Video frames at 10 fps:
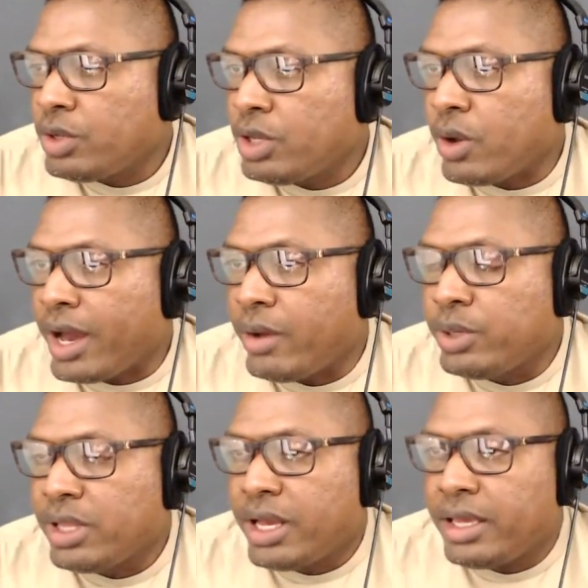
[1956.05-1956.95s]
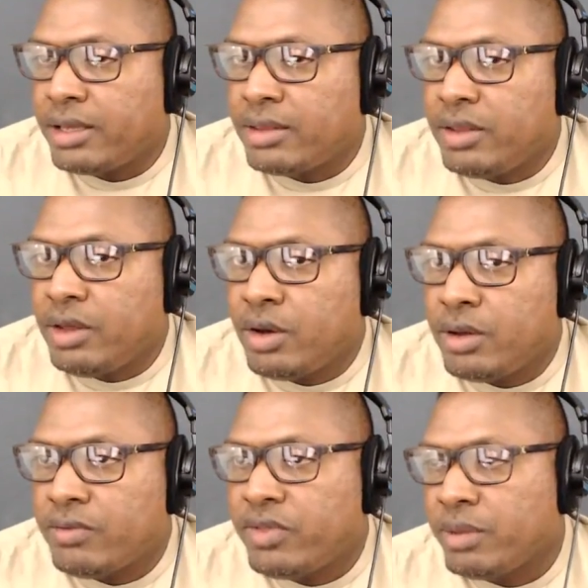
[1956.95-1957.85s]
you know, I would like
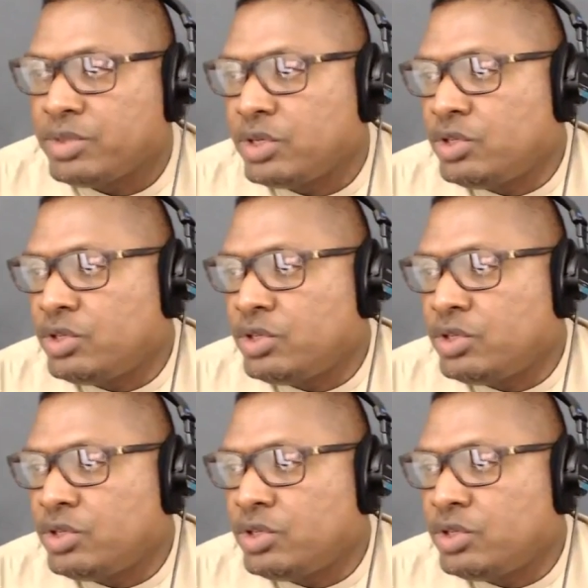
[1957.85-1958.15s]
them to